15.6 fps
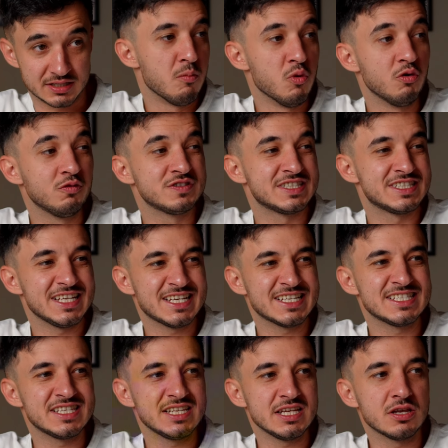Move
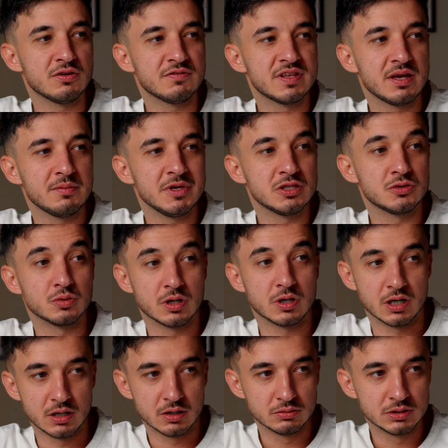16 of them into
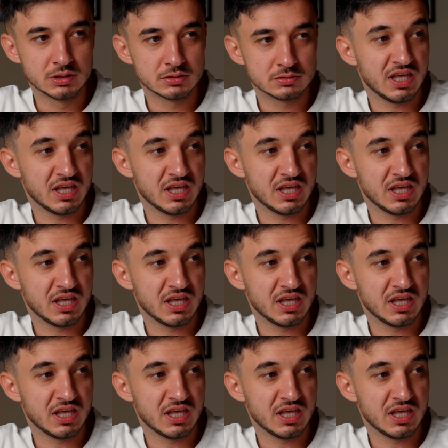code,